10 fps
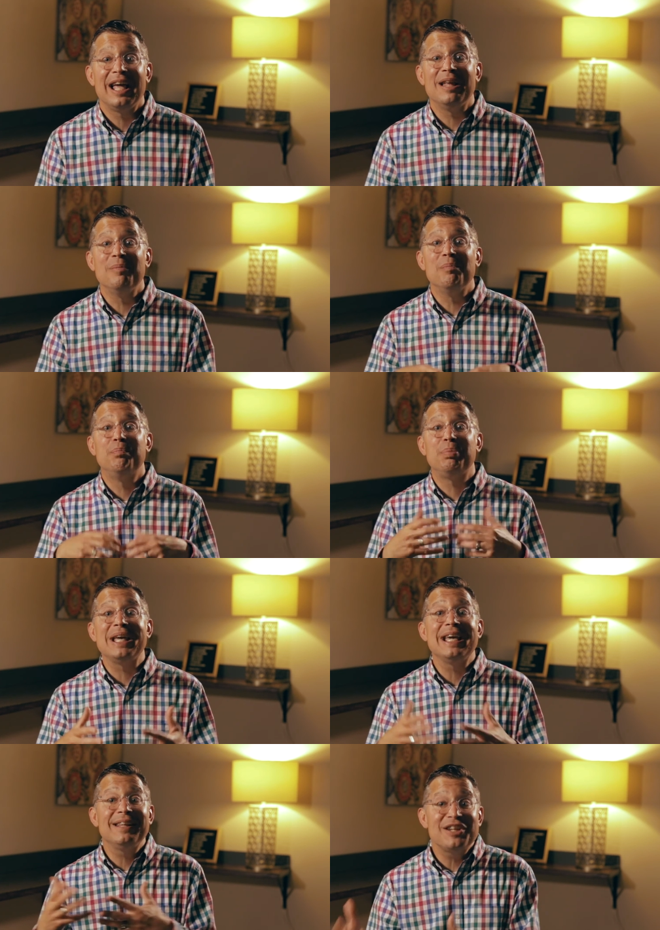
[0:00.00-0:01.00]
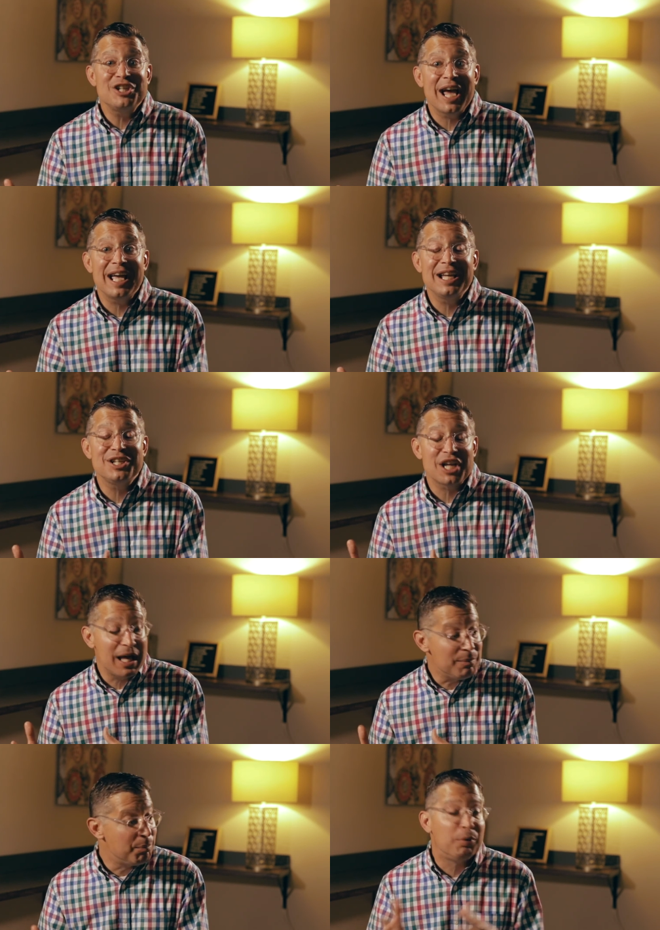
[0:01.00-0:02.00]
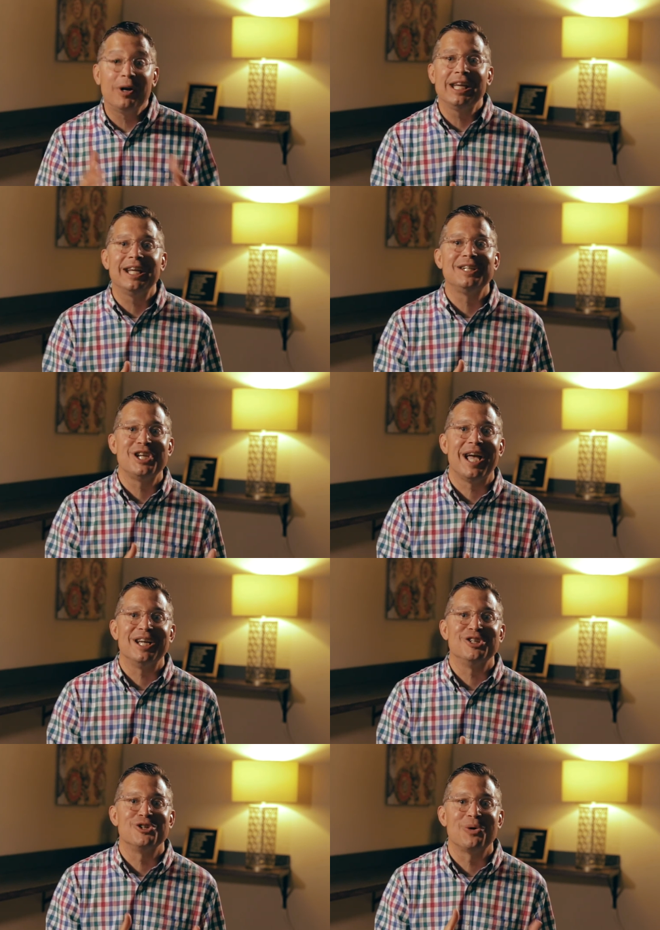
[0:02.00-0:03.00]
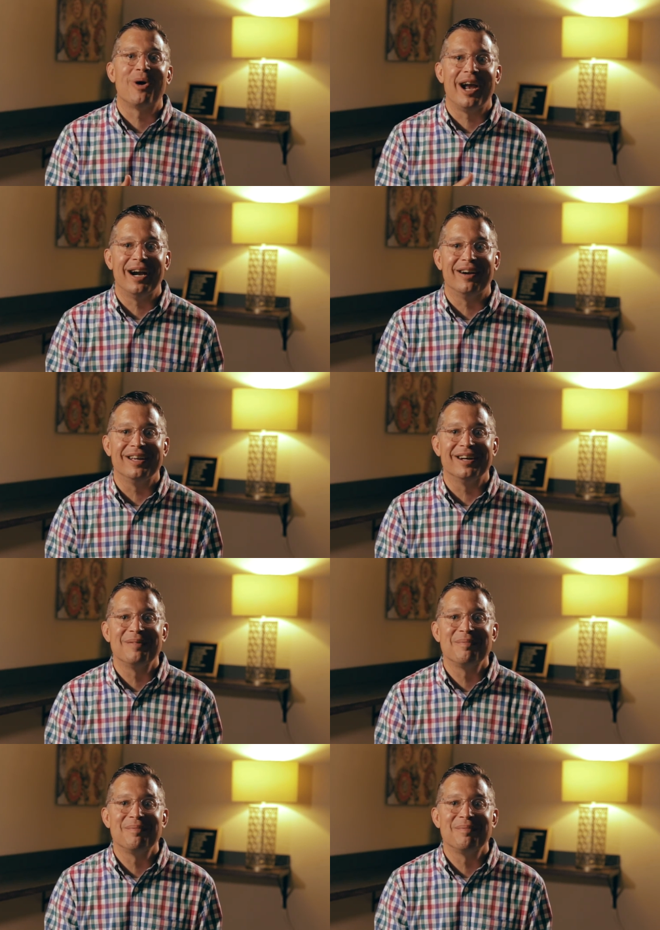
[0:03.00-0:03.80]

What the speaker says: in being the change and bringing change to our area.